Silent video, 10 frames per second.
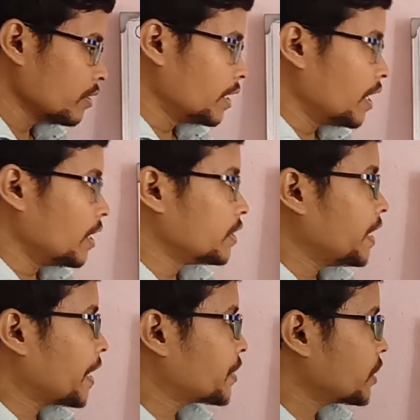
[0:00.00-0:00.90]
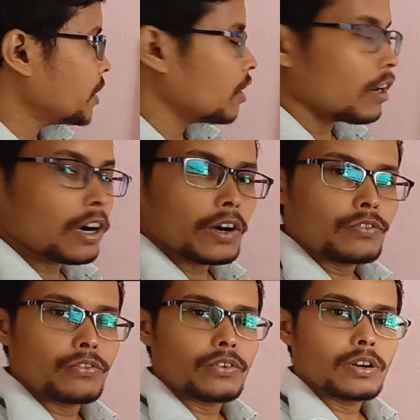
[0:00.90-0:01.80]
the reaction
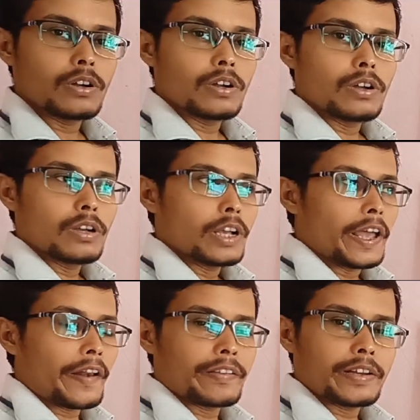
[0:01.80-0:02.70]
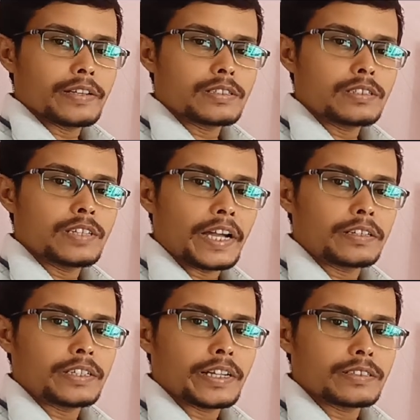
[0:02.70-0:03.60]
of another acid,
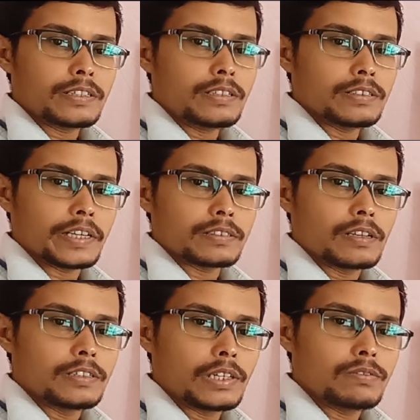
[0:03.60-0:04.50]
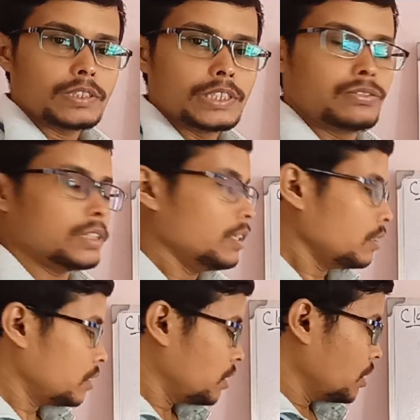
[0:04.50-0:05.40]
nitric acid, that is little bit different